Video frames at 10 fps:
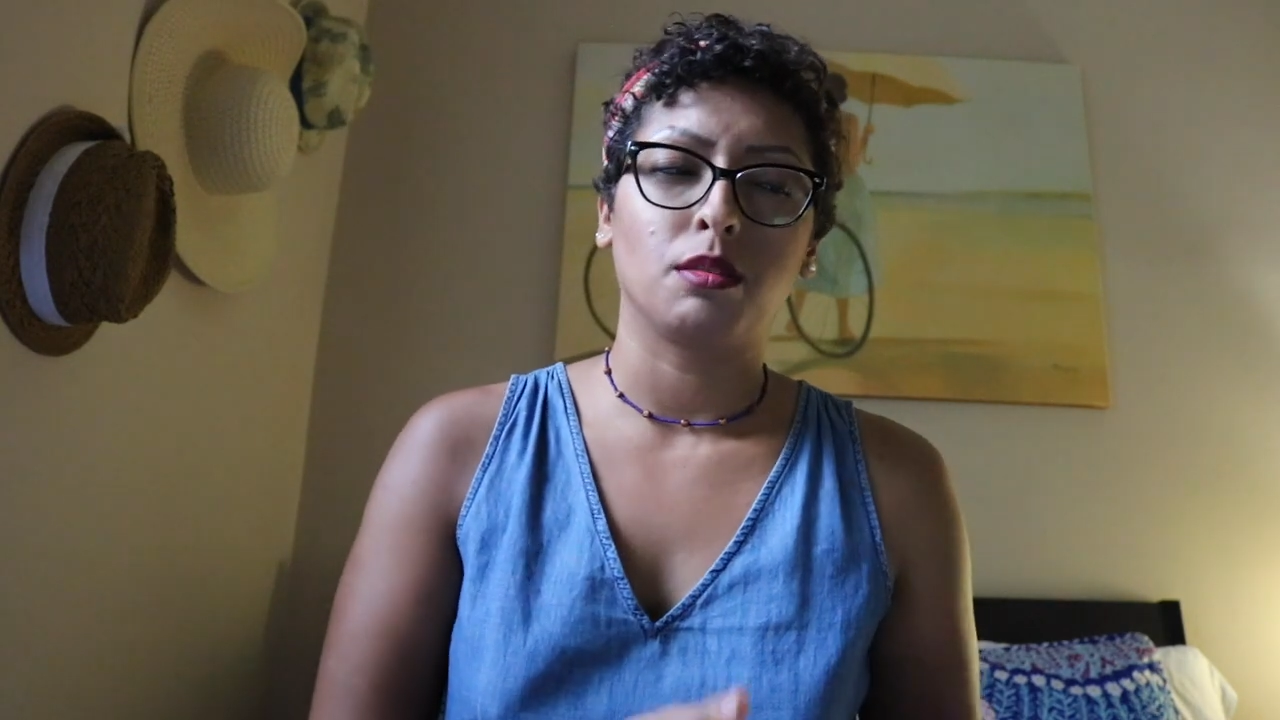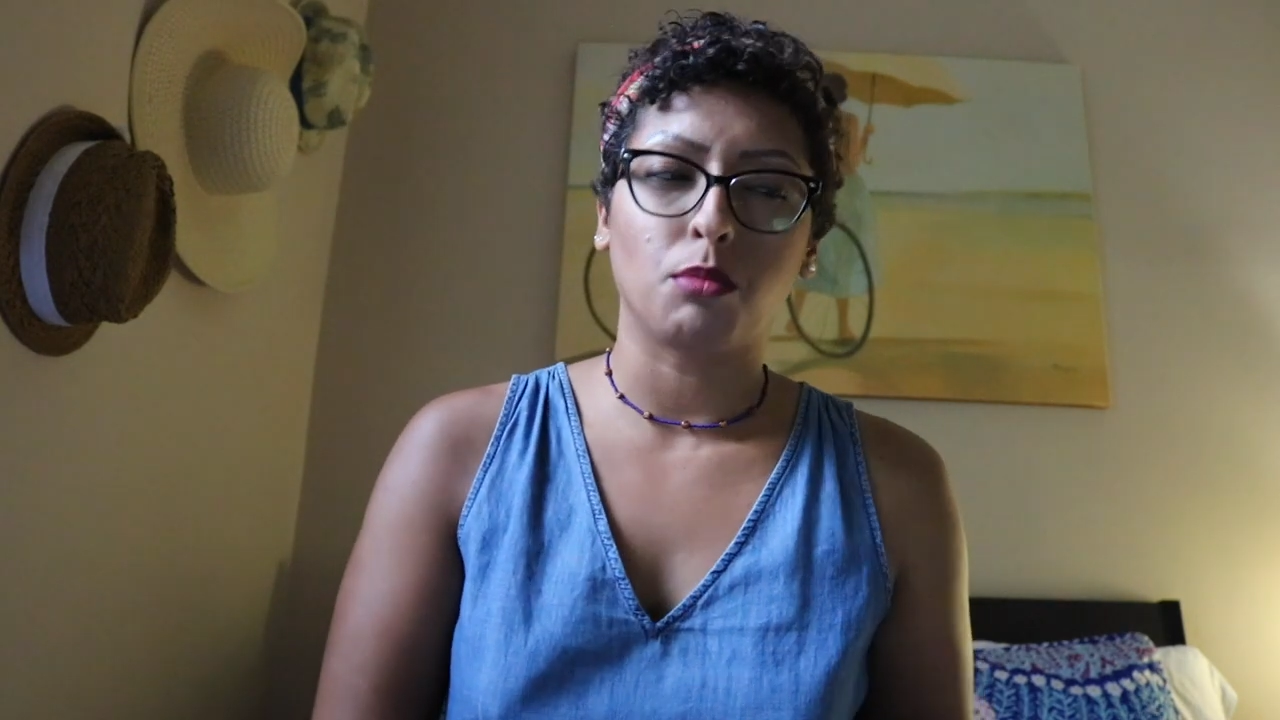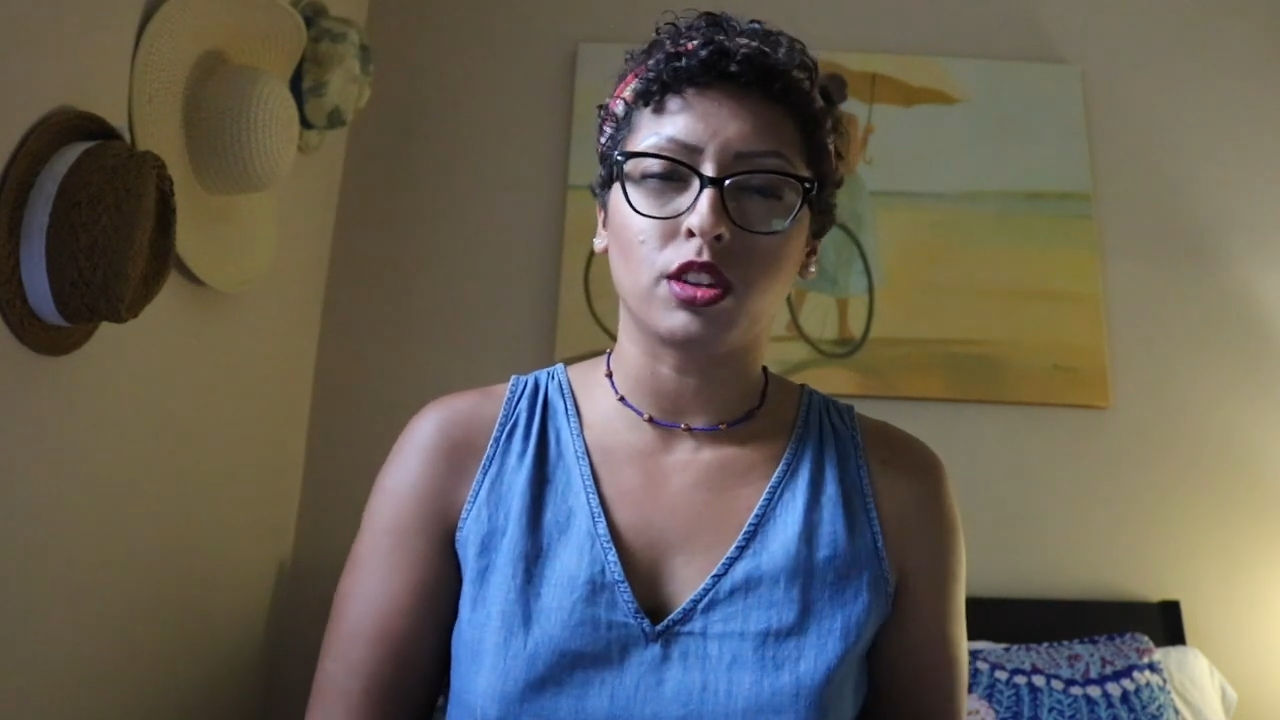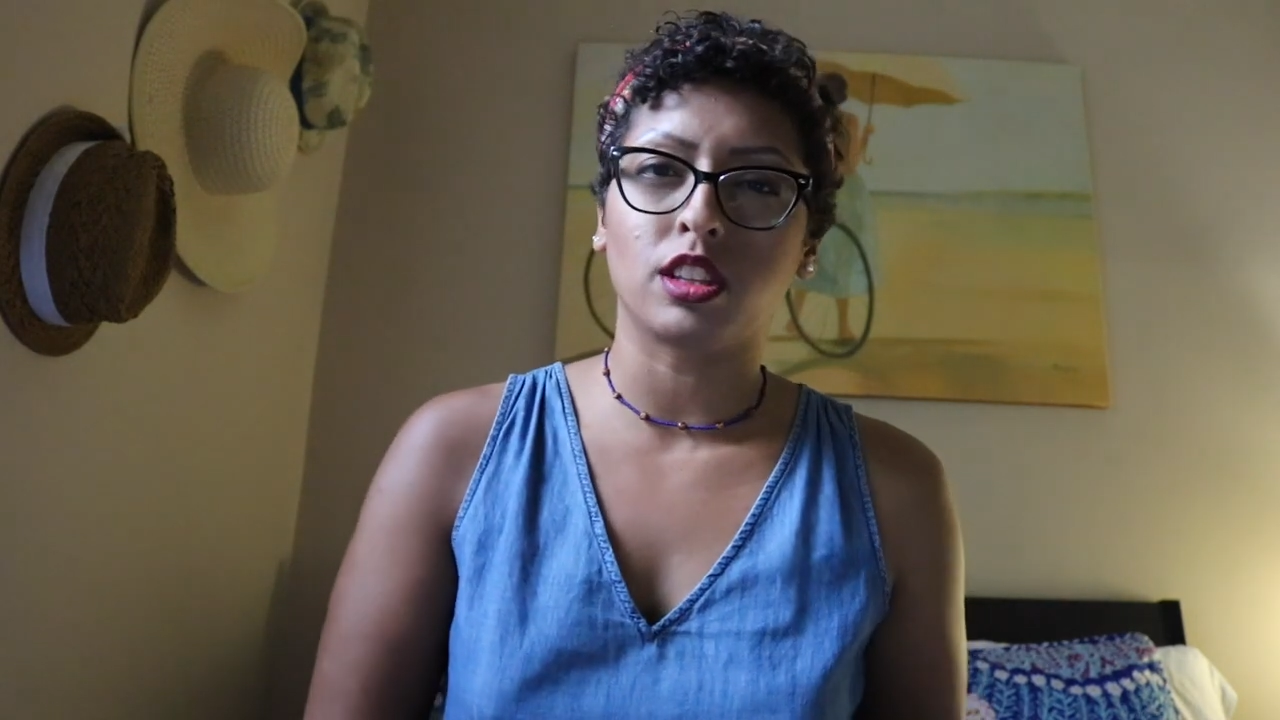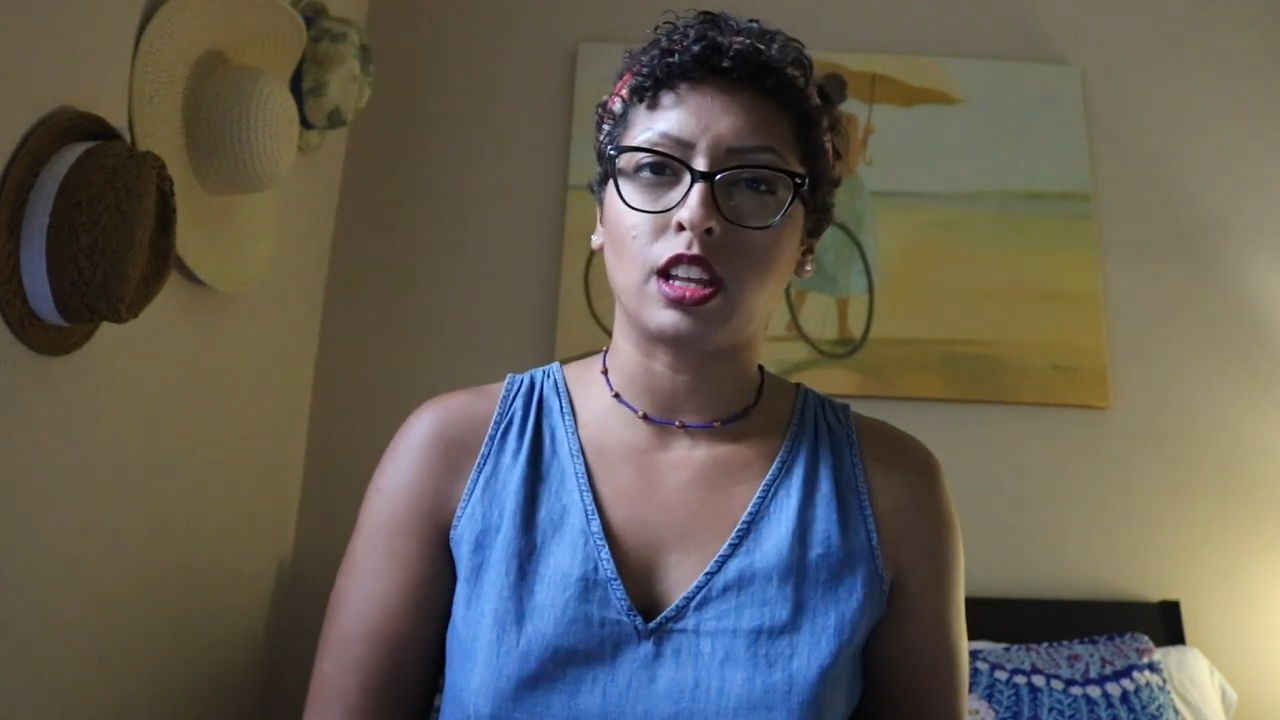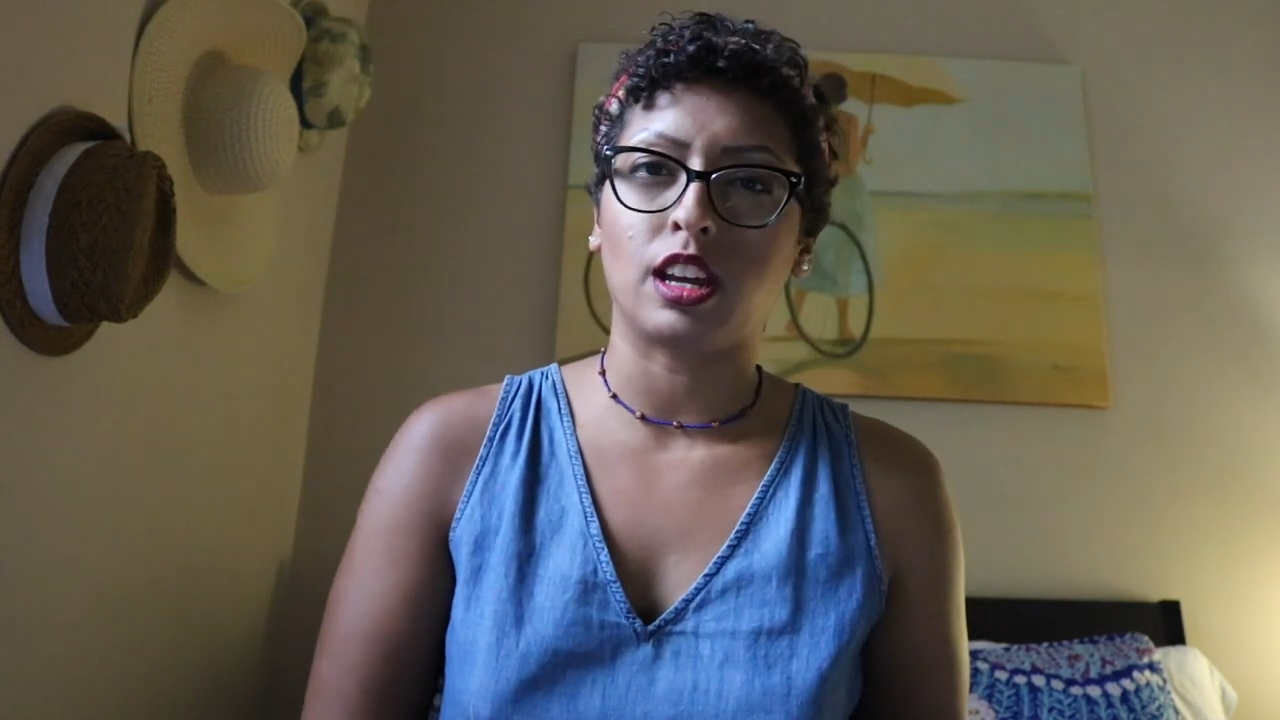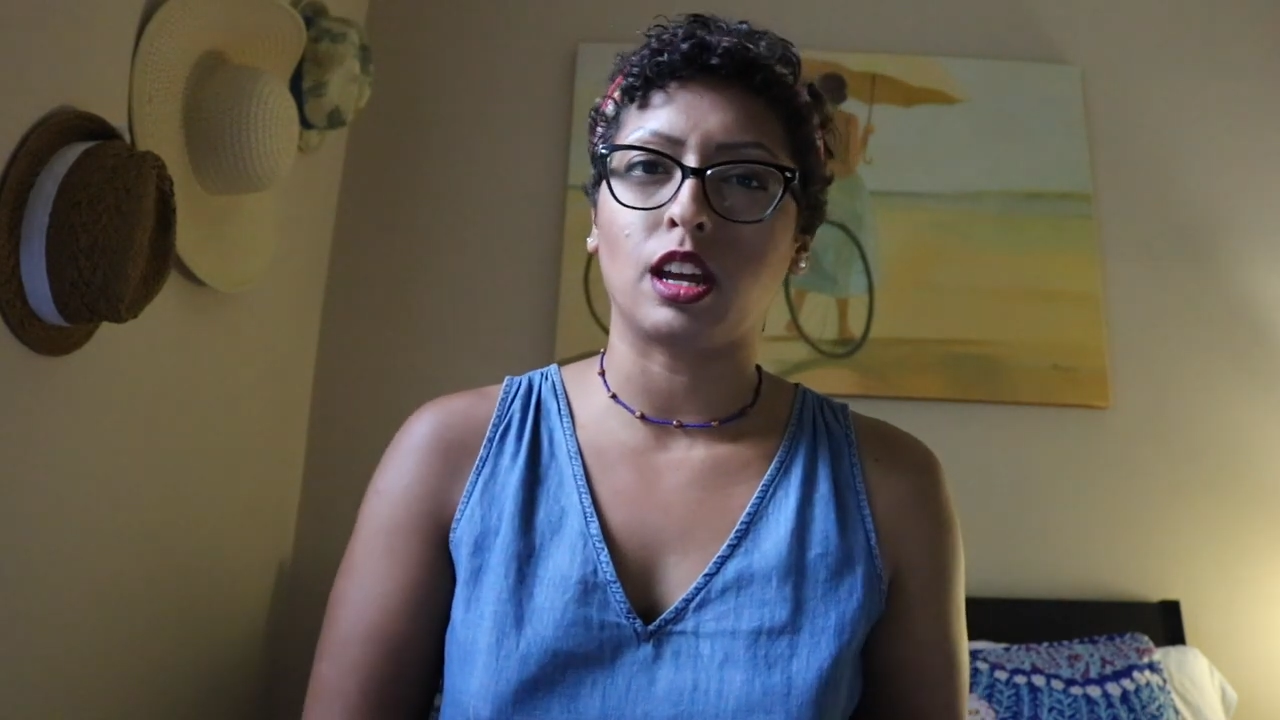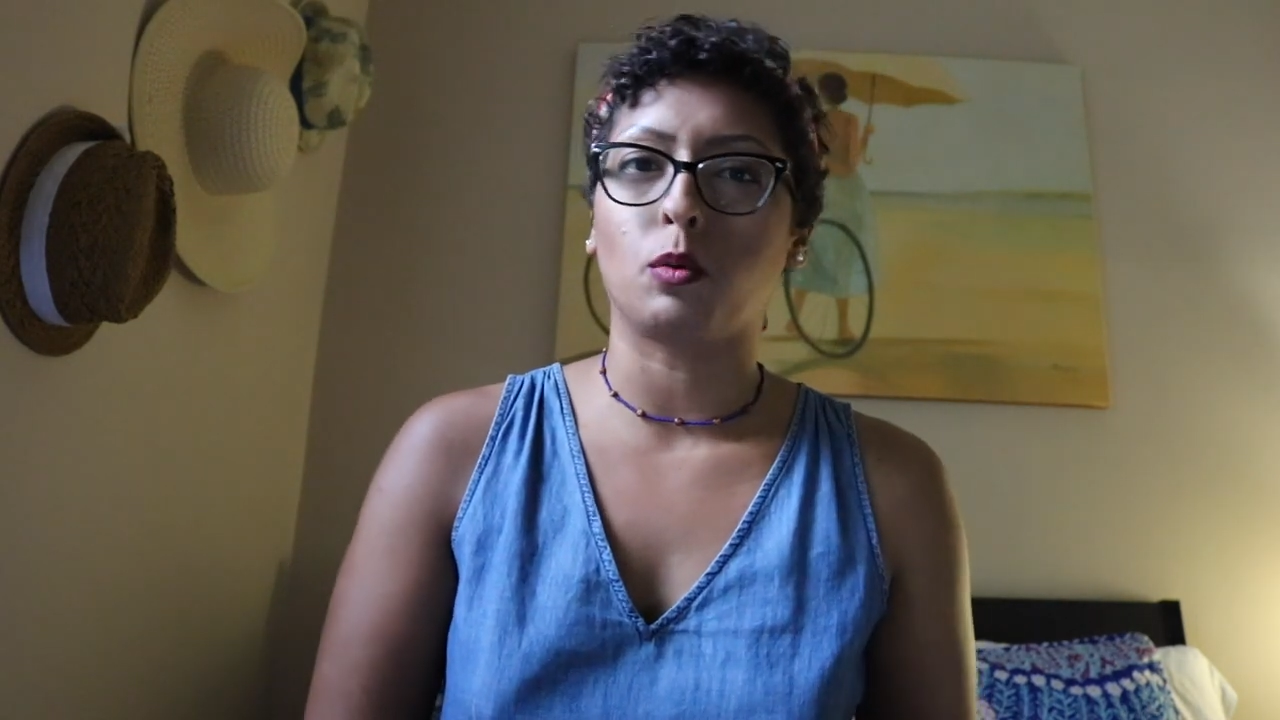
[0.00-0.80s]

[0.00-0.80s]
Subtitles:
more than that,